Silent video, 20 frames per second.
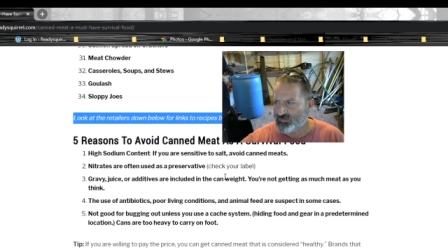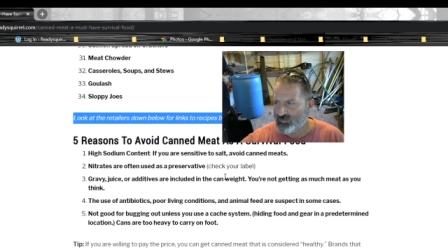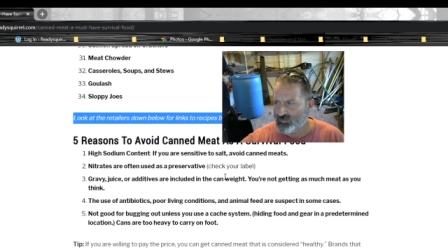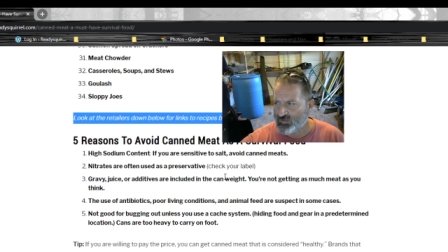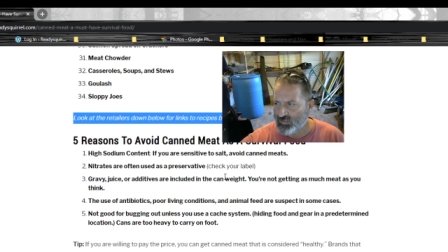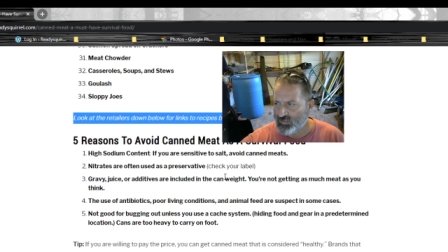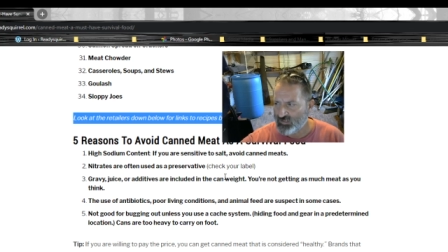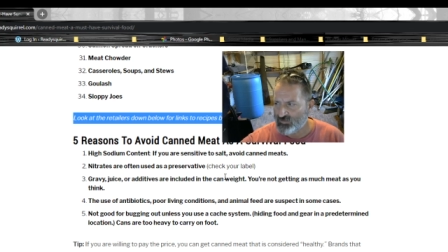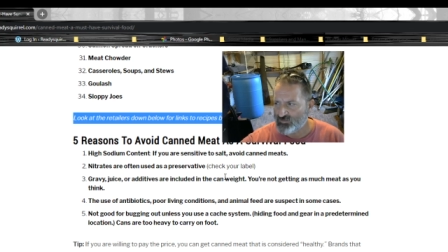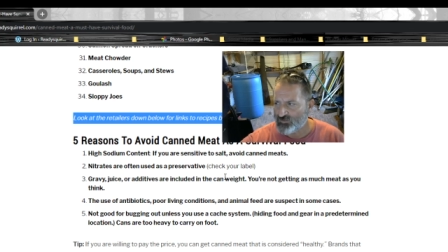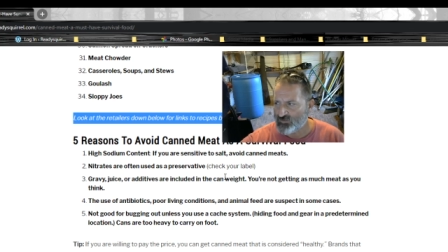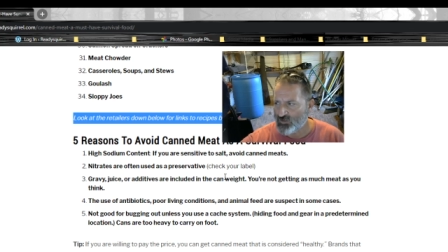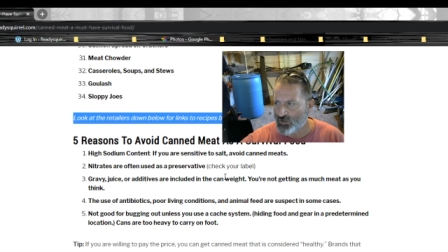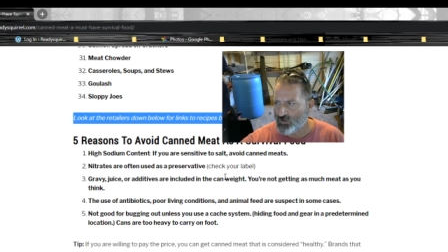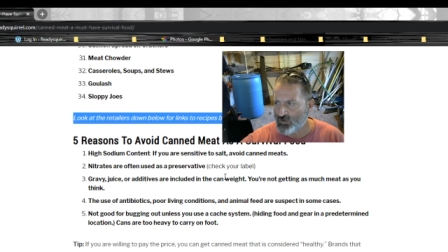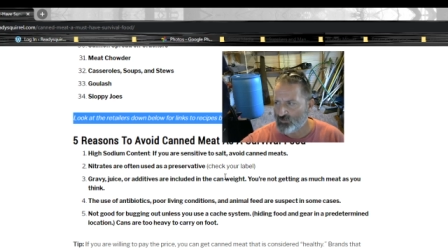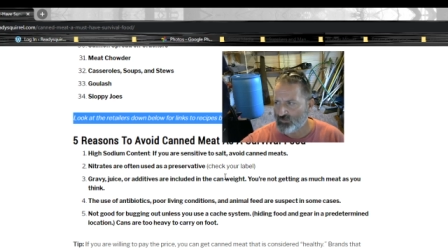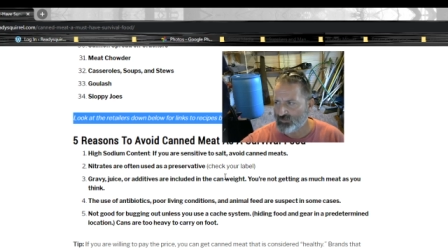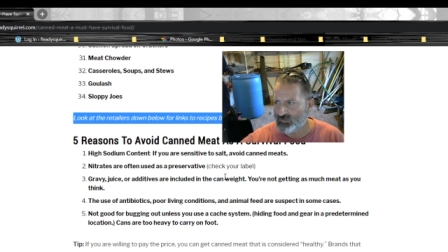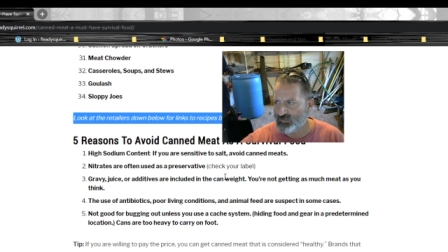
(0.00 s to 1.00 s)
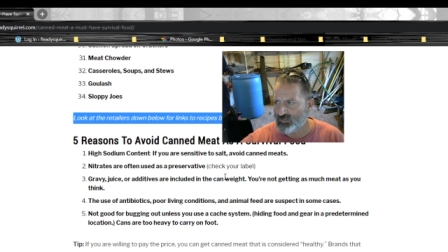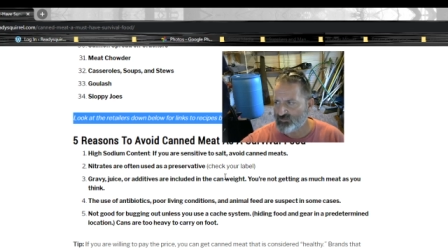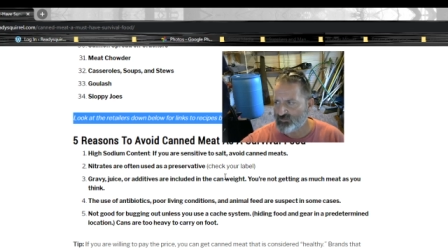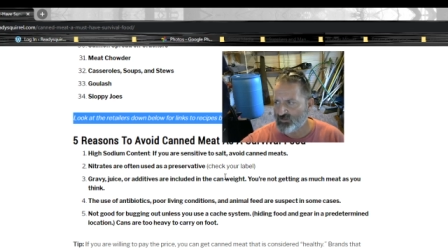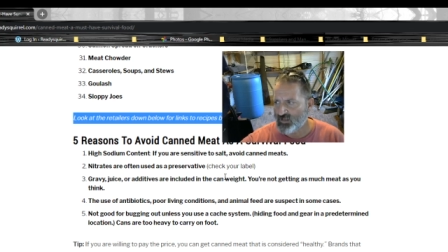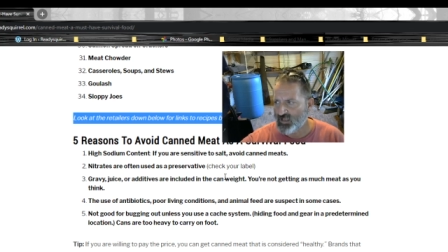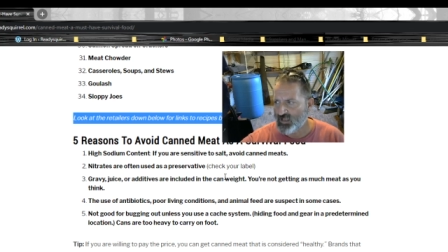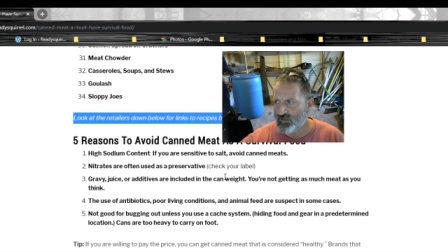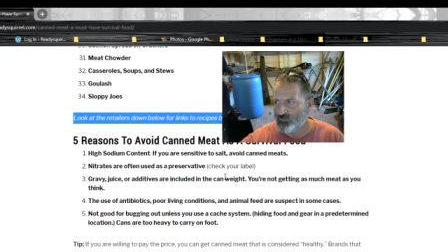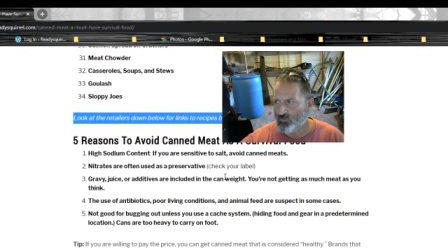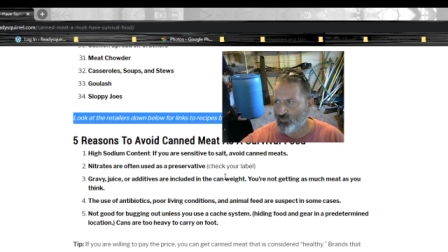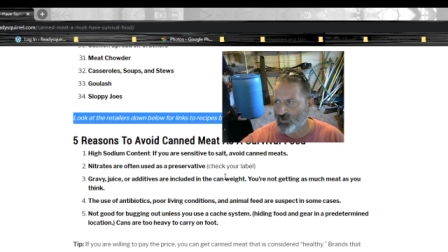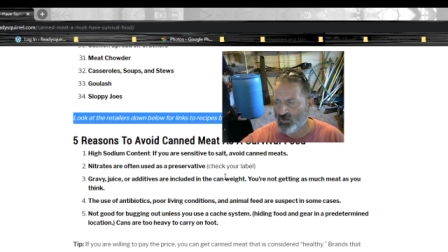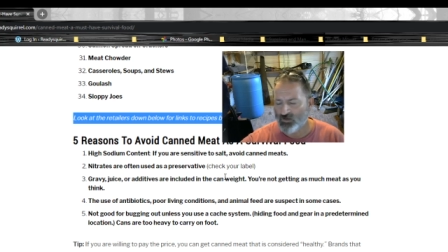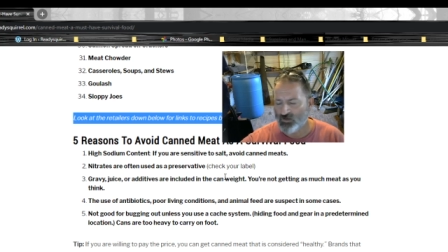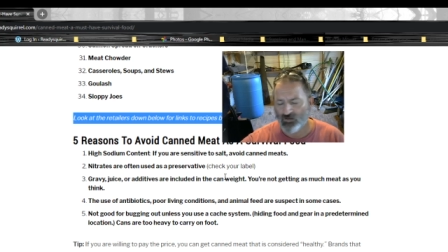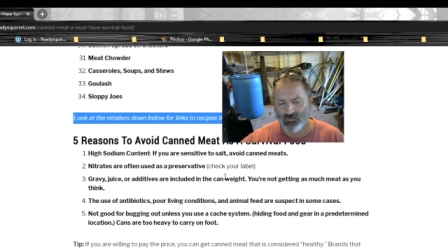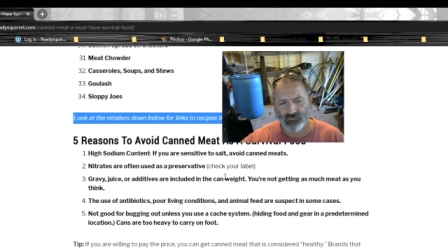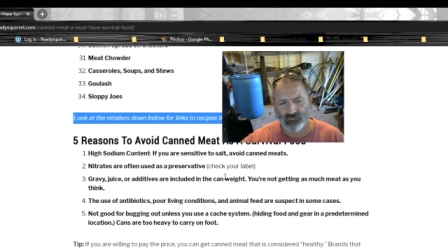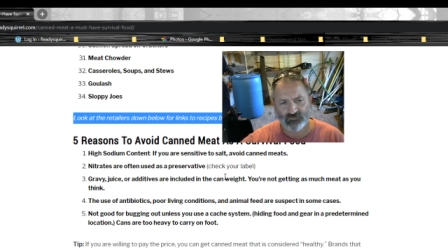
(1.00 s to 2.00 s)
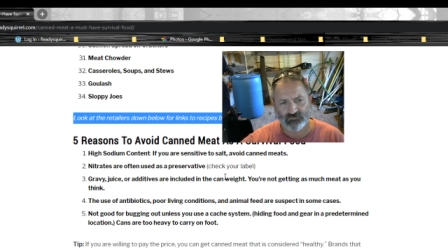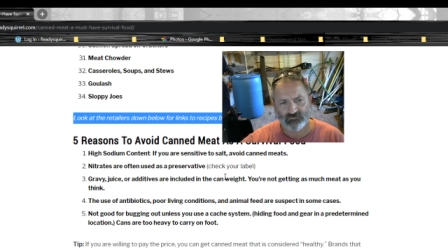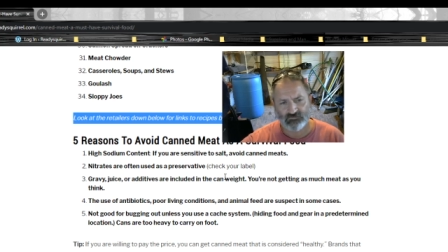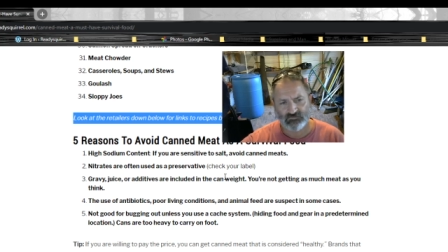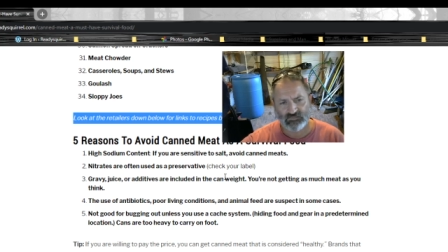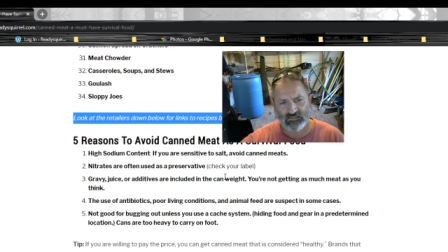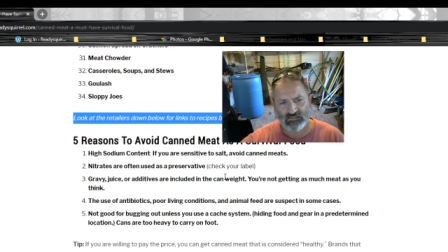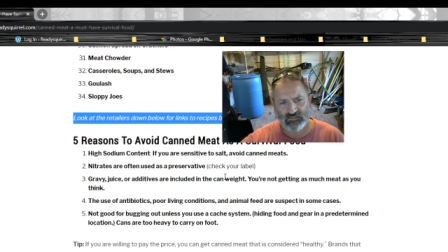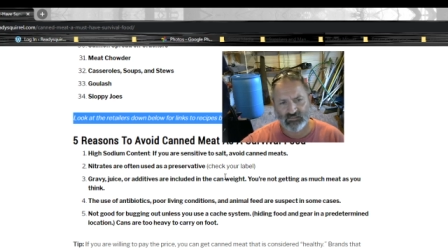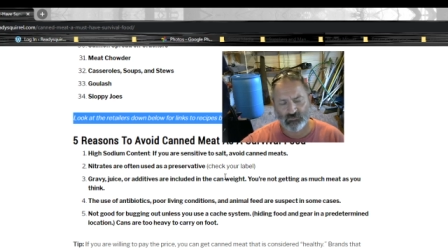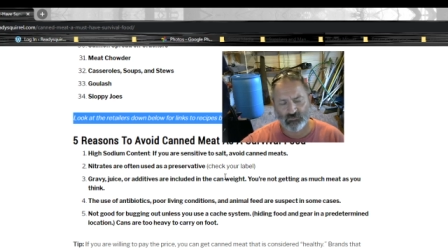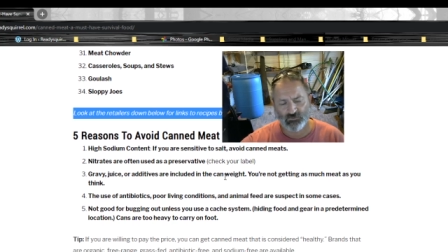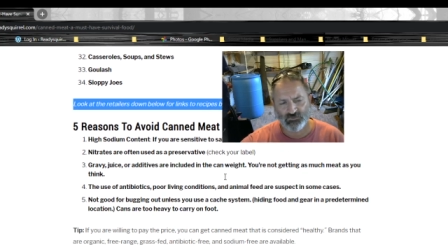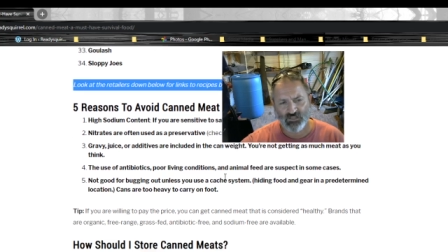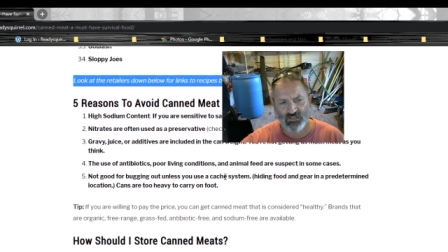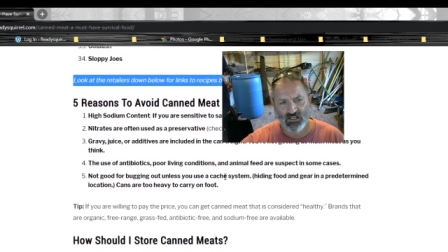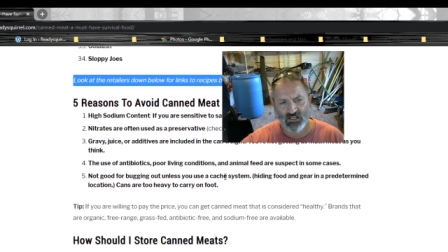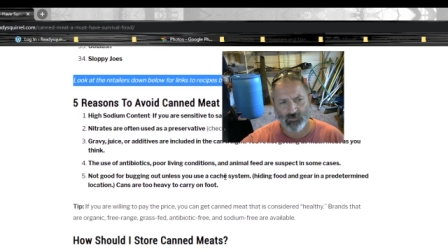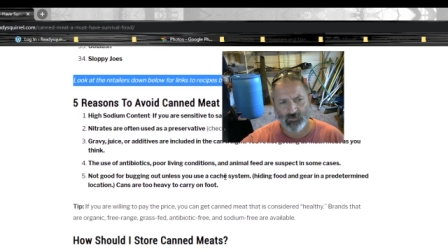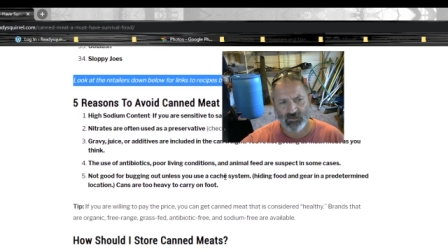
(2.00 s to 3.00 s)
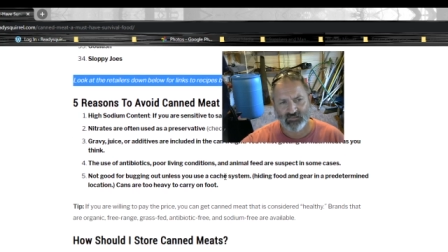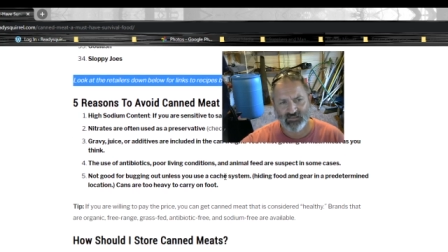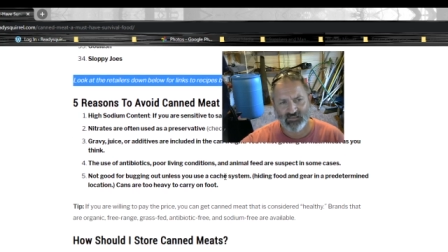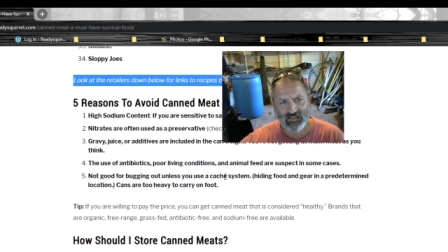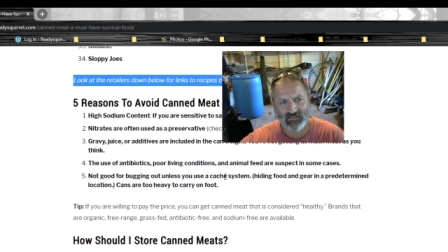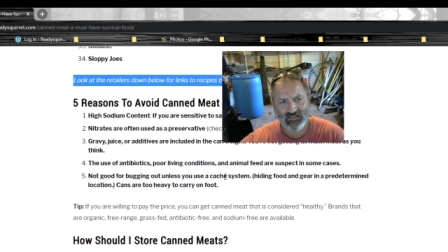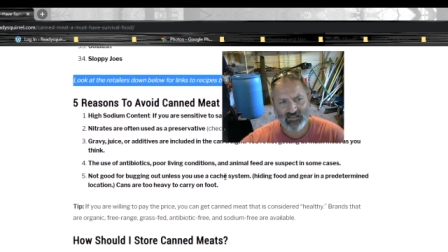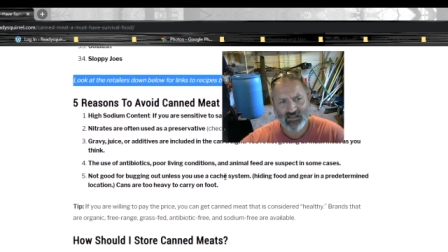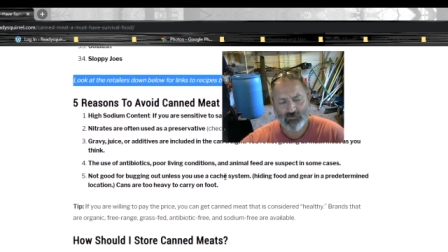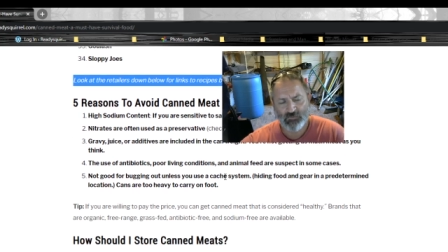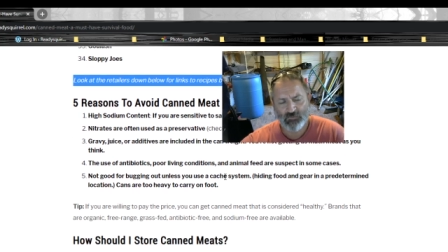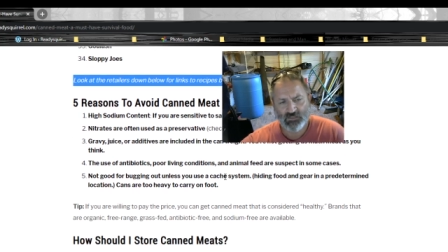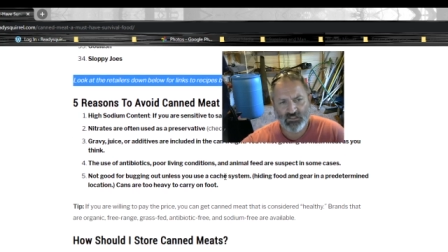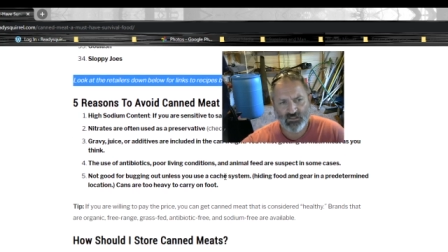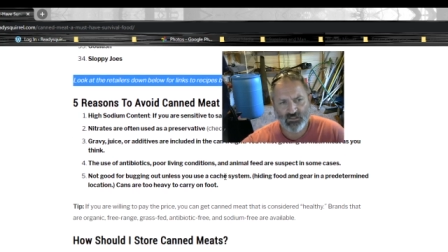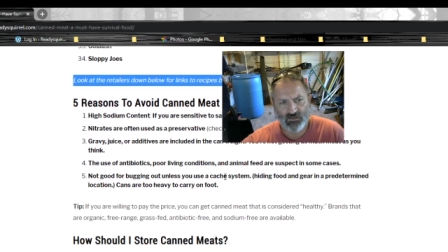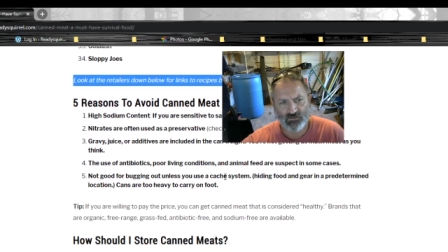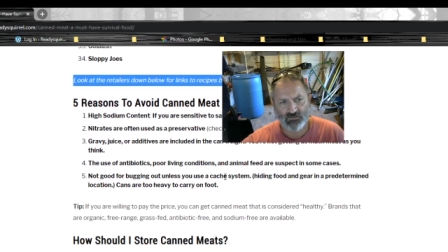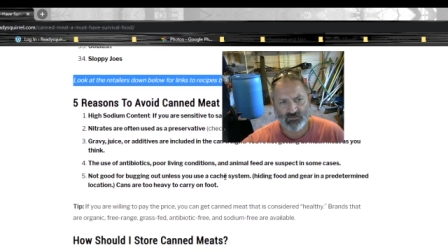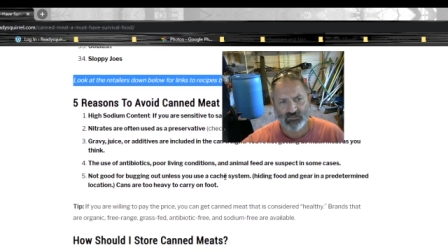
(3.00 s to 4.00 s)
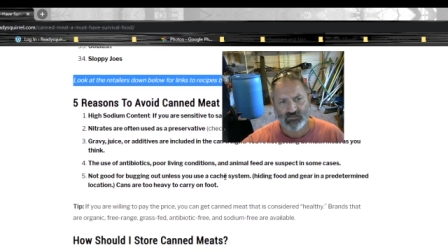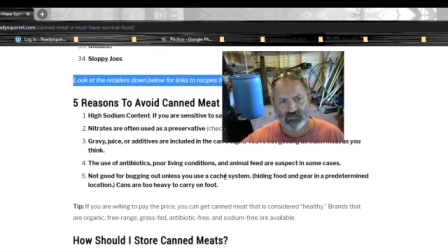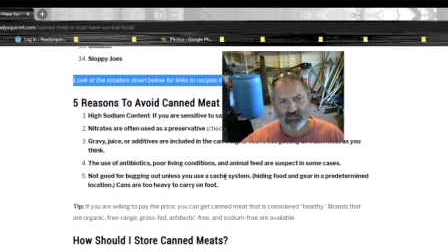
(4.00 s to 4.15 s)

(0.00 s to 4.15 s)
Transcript: Keystone that doesn't add water. Uh, we'll talk about that down below.